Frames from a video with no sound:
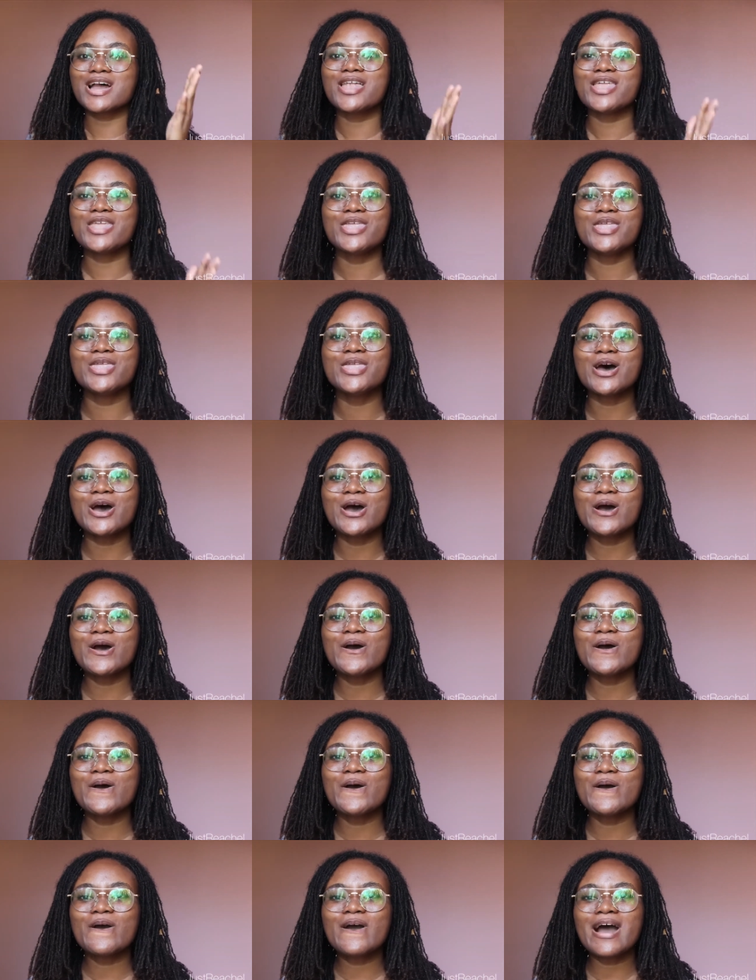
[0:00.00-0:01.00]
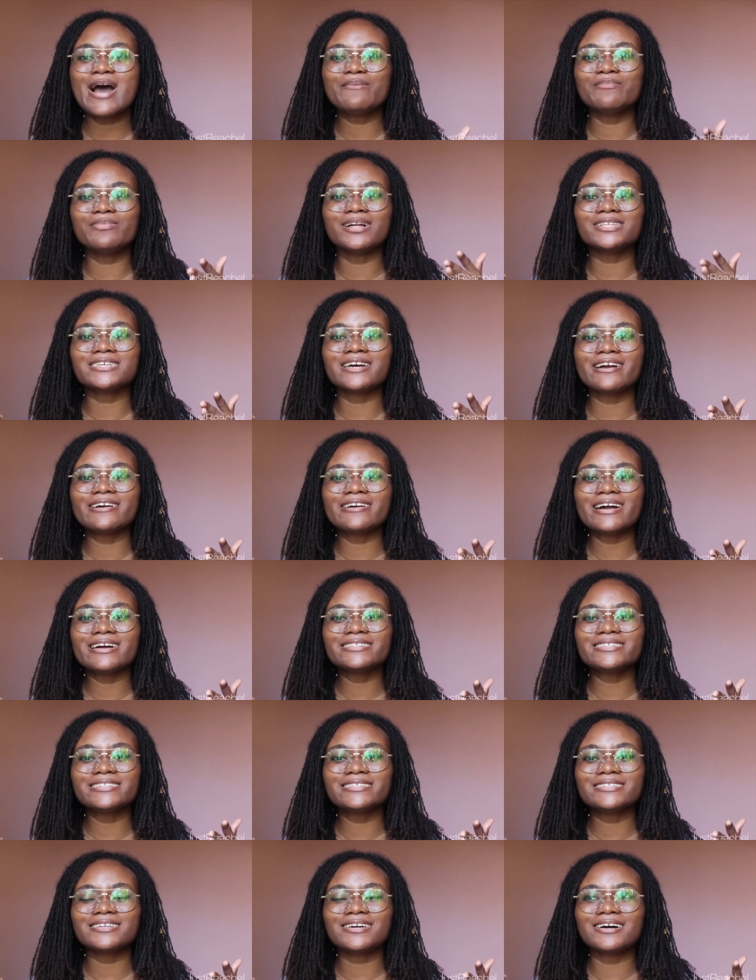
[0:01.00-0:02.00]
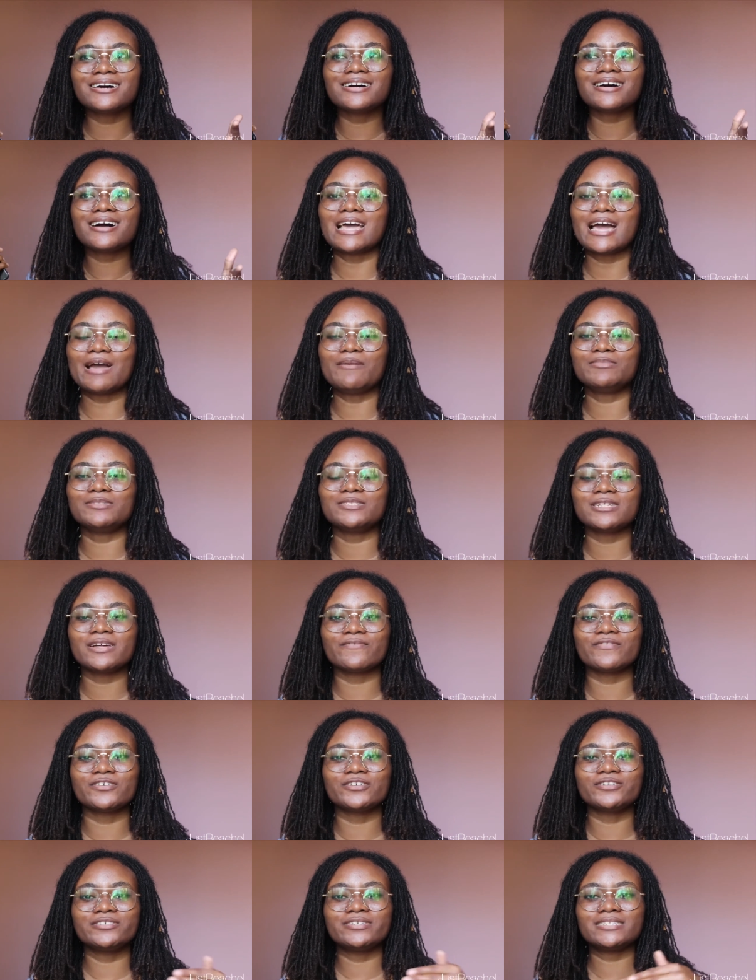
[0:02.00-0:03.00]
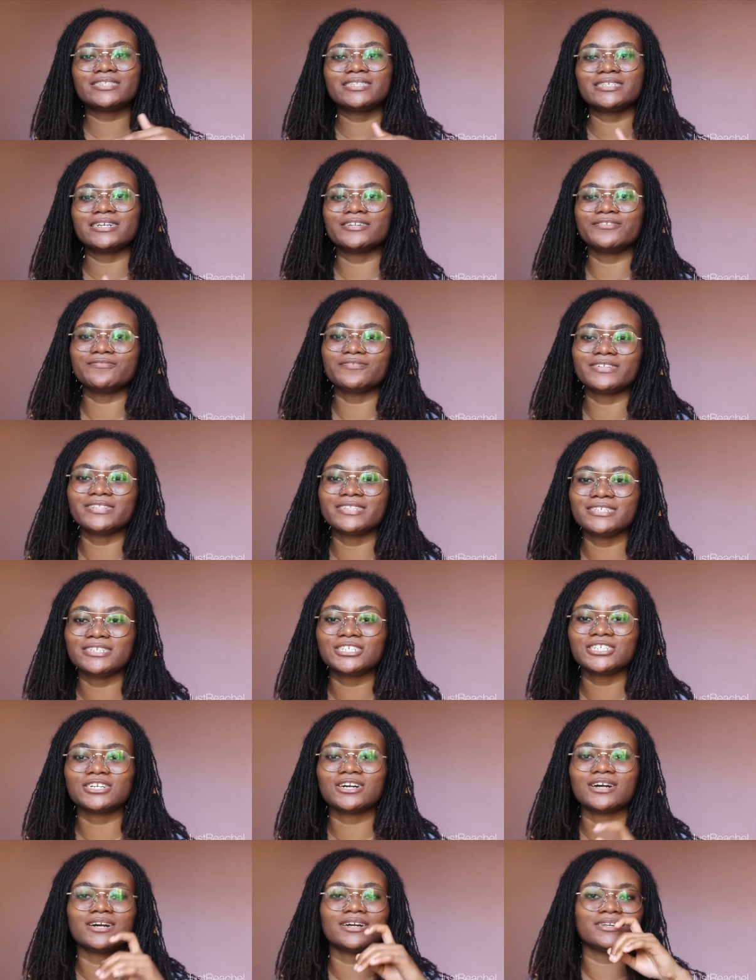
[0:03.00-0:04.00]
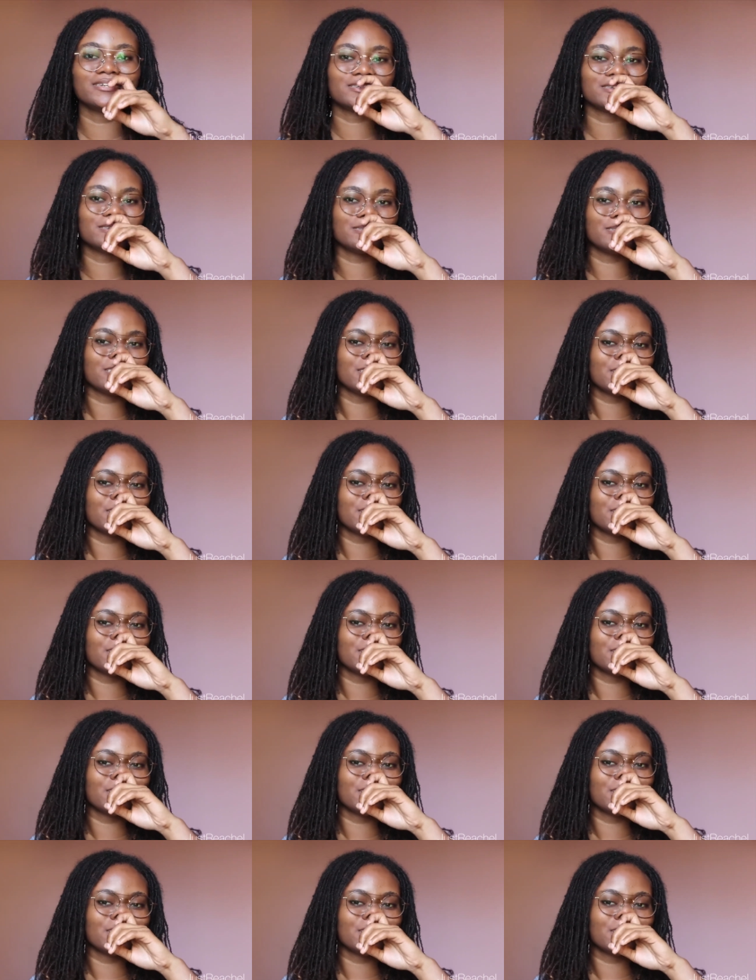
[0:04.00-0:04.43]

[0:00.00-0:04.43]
No, I'm not a Rasta. I'm still of the Christian religion.